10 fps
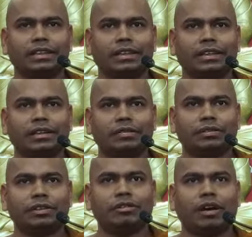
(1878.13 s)
Therefore,
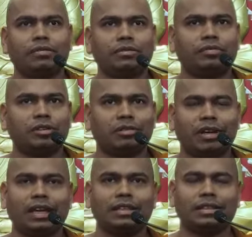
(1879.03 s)
you have to
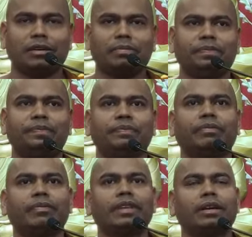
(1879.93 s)
visualize them
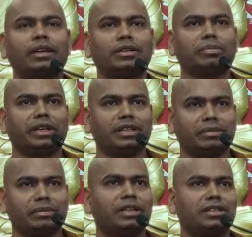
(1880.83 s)
in a
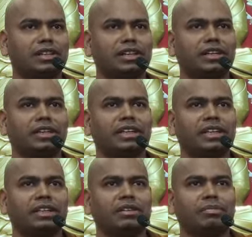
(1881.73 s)
mentally,
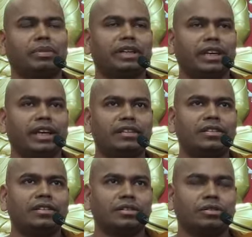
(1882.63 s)
bring in
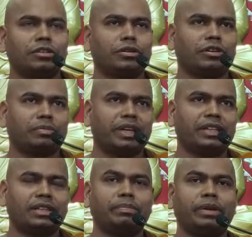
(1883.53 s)
to your
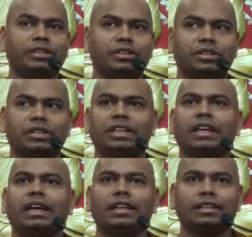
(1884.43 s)
mental picture,
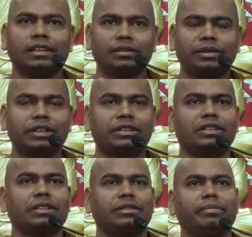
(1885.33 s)
and then wish,
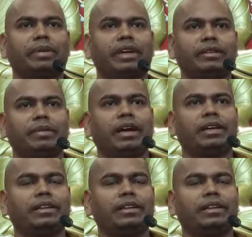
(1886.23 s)
may my